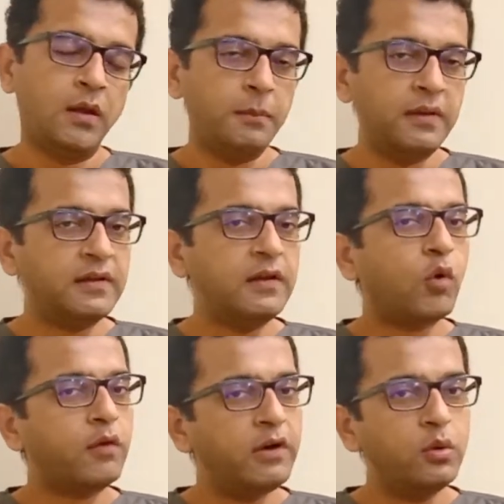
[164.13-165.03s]
Basically
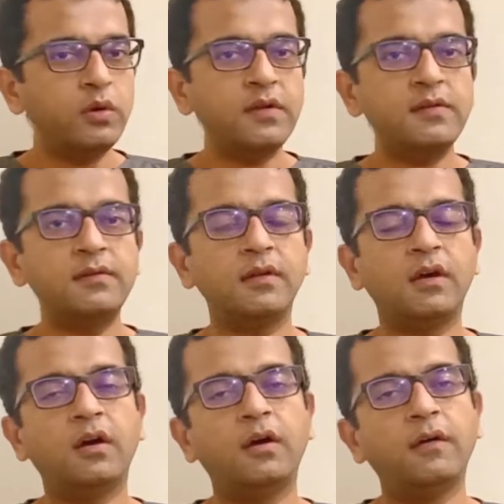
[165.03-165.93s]
what we do is
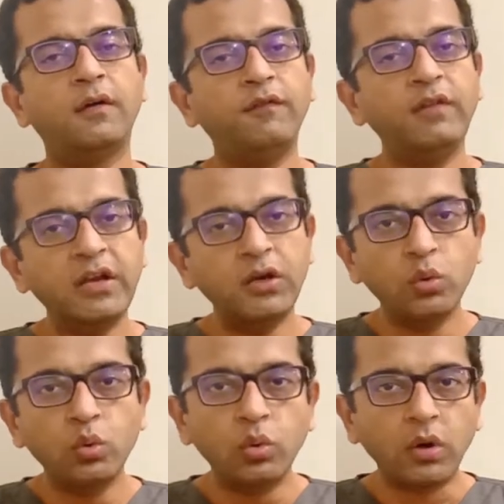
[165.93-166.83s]
we
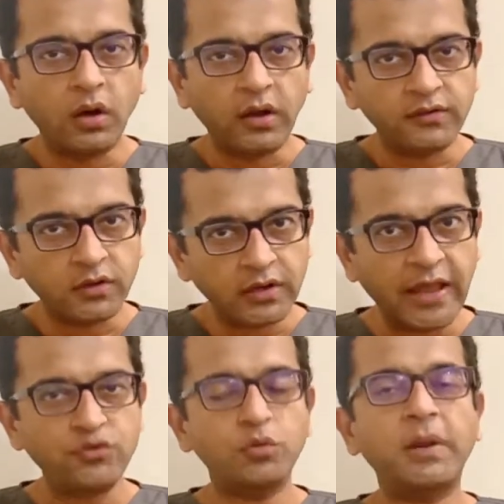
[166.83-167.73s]
do certain
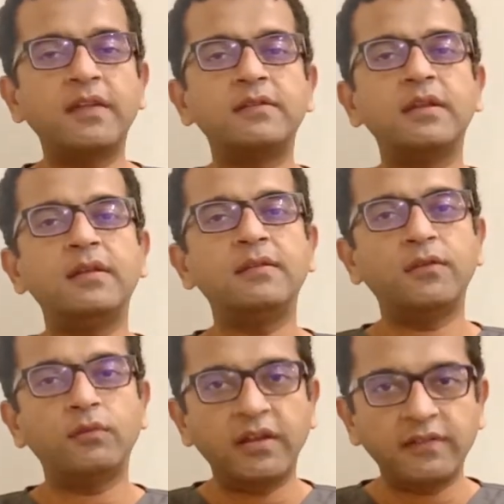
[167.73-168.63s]
angioplasties
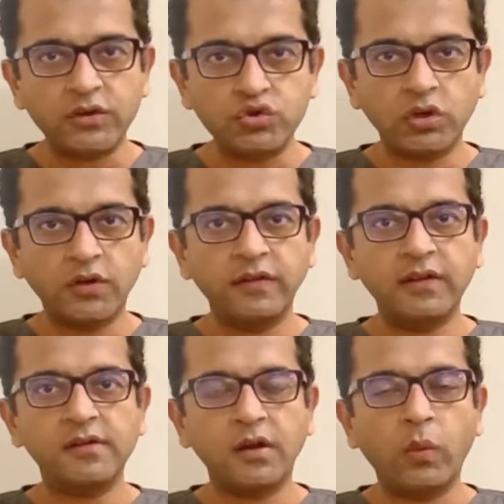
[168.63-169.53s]
as well as
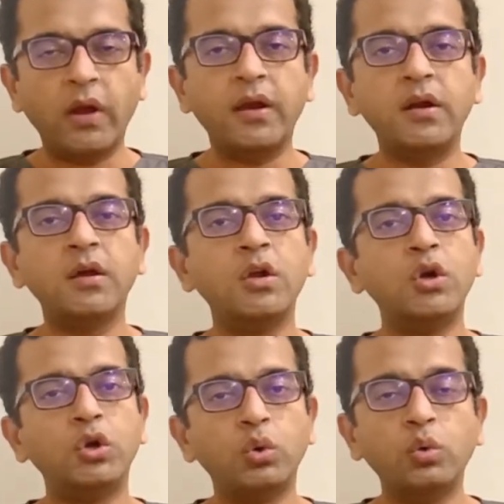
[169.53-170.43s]
angiographies required
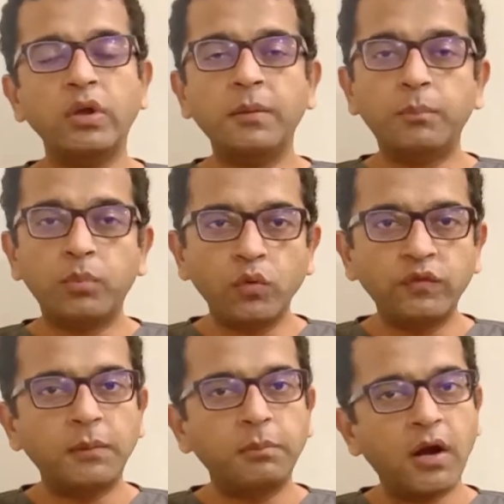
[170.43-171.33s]
to
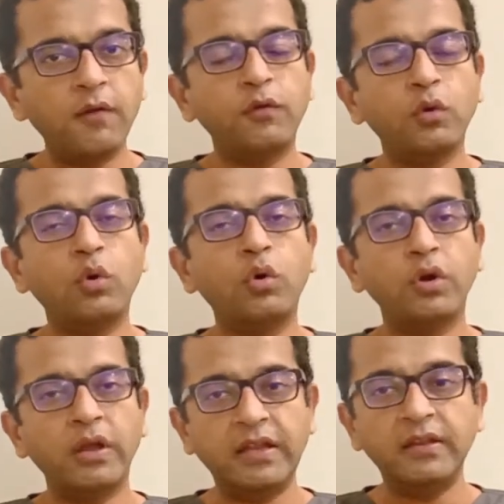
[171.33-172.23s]
improve the blood
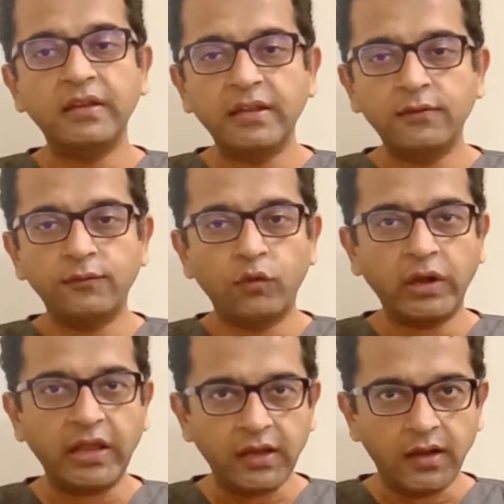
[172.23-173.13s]
flow in these
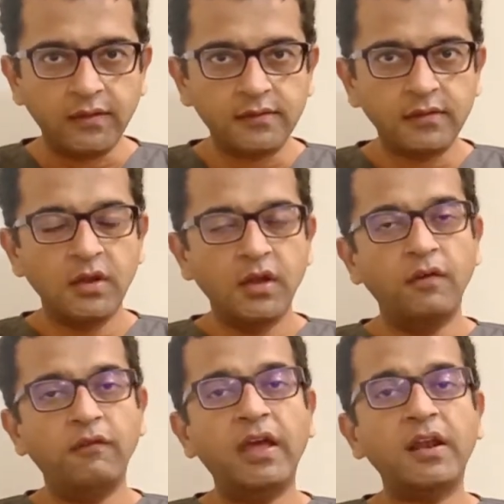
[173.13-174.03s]
foot areas
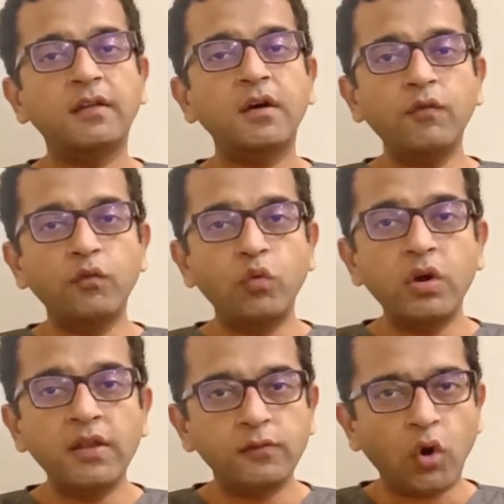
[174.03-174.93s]
where the
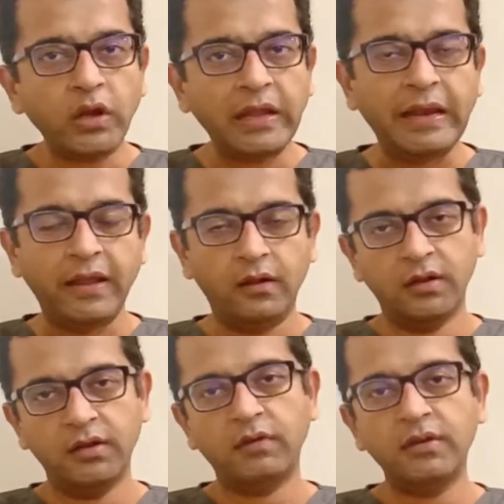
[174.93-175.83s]
wound is not healing.
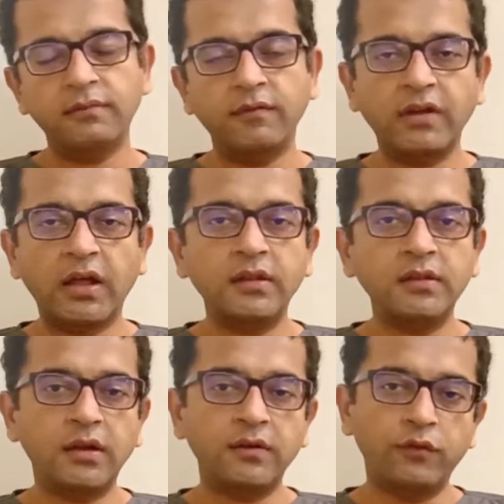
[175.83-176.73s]
And once we've
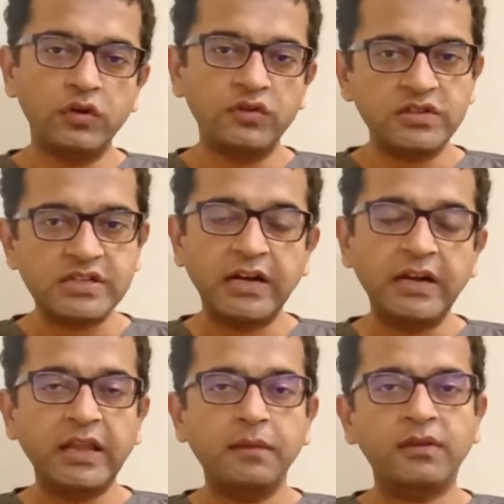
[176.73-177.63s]
done, the foot surgical
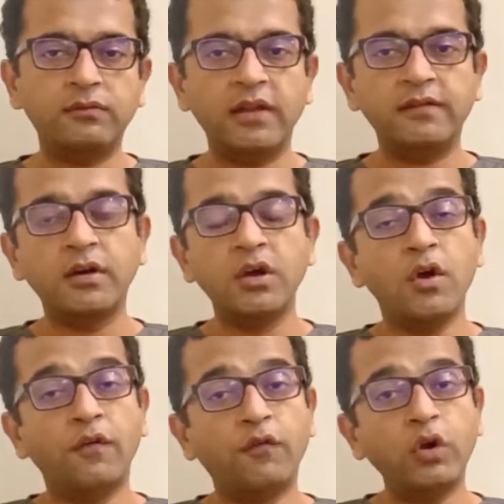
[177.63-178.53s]
team as well as
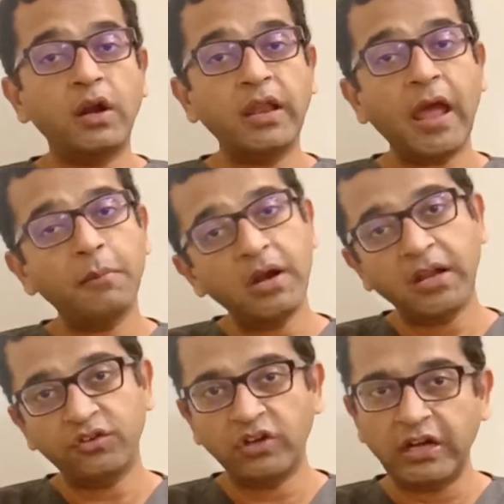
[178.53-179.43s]
the foot
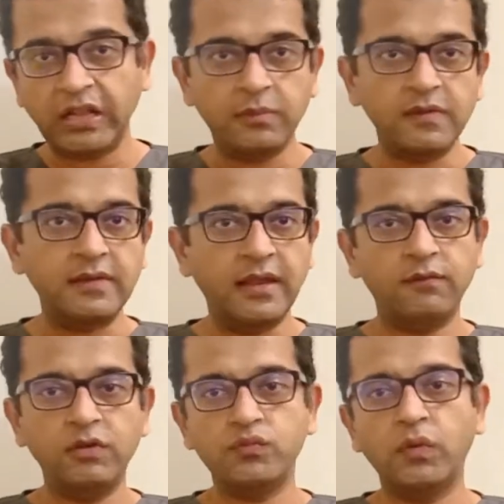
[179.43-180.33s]
rehabilitation team is there,
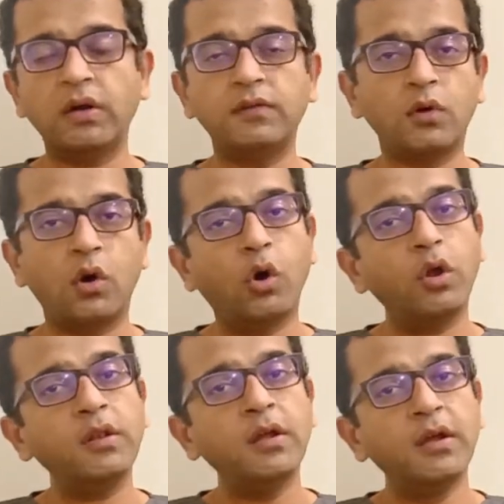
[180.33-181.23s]
which works
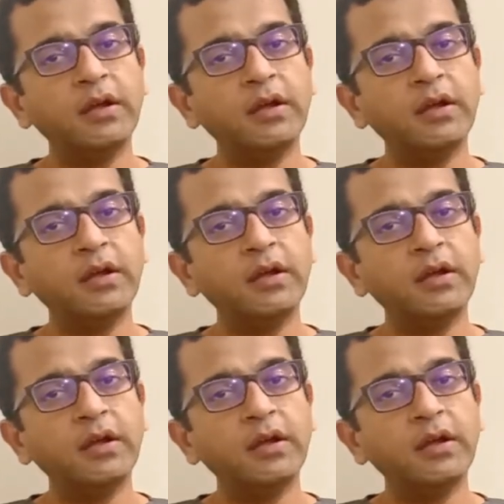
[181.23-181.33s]
on